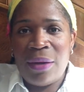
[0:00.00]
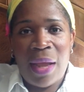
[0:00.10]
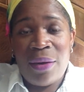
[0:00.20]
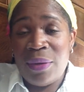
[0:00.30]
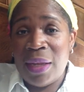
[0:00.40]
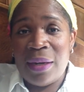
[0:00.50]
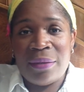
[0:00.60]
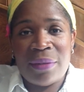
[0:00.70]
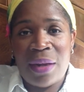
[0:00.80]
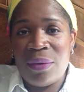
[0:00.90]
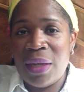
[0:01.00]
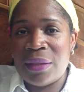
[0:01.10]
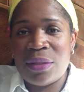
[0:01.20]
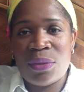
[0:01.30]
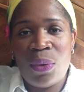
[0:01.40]
don't get it. I don't get
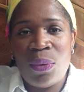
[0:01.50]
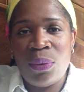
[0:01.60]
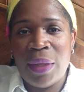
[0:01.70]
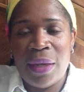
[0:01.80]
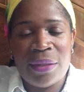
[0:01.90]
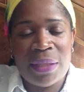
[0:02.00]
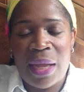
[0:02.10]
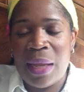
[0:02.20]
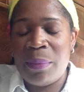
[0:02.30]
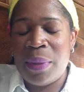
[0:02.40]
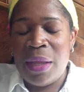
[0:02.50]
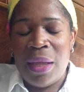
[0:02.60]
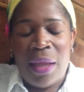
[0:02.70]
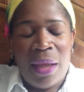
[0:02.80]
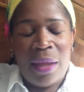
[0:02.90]
this whole hair type.
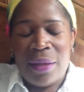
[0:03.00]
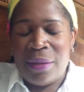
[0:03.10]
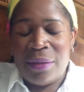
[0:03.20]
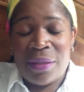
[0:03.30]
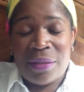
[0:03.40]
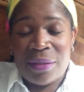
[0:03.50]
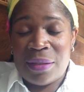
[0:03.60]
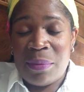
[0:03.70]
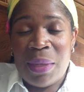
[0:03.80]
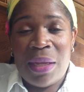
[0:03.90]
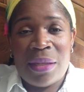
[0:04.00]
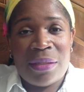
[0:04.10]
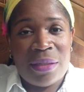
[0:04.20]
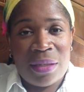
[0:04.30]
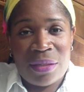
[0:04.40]
This, to me,
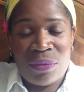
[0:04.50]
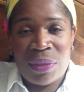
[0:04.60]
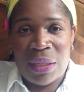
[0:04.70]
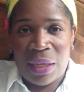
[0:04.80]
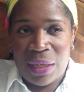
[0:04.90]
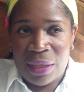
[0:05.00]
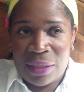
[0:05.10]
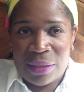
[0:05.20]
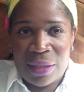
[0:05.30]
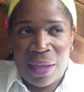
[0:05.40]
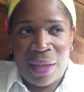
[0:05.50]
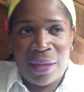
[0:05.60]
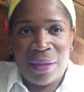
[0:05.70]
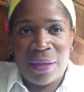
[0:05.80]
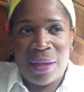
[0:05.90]
it's just ridiculous.
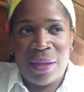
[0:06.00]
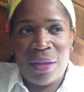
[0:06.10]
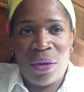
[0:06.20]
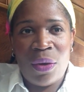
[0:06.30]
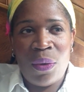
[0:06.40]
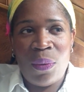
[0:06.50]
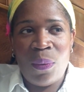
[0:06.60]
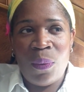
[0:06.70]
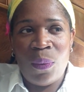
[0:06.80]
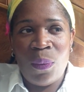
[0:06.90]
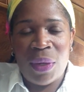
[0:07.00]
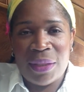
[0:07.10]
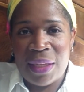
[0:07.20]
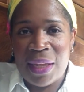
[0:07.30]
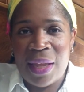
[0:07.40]
And one
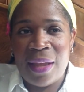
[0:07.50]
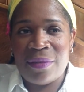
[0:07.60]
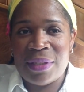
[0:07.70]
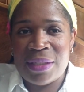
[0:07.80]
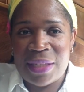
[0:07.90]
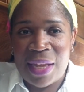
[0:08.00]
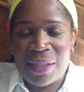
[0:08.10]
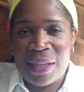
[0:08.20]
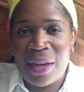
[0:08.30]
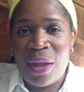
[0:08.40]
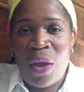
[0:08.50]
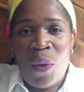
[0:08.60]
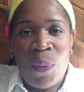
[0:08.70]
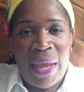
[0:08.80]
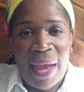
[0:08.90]
thing I have to say is that
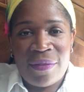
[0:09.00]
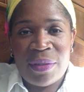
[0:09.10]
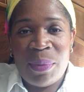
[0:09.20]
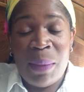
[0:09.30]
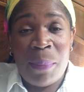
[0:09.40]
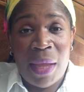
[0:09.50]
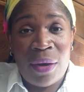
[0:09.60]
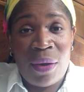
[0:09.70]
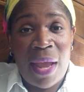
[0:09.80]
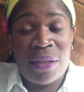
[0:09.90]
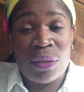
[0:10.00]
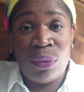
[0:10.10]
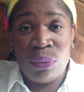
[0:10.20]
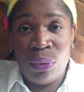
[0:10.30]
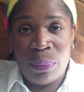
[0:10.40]
we have to be better as a
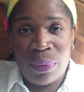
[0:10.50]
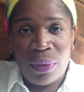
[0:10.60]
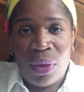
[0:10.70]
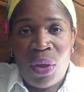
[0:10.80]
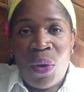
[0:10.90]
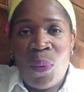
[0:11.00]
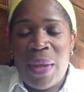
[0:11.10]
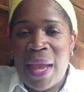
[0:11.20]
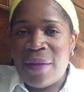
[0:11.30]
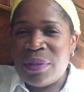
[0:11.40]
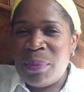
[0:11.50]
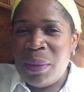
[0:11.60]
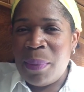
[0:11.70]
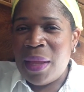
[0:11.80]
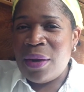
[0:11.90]
group. We have to be
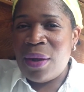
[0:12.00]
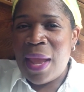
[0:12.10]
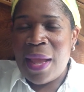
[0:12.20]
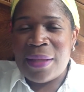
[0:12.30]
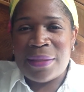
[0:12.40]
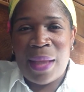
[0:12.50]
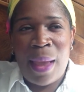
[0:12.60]
better as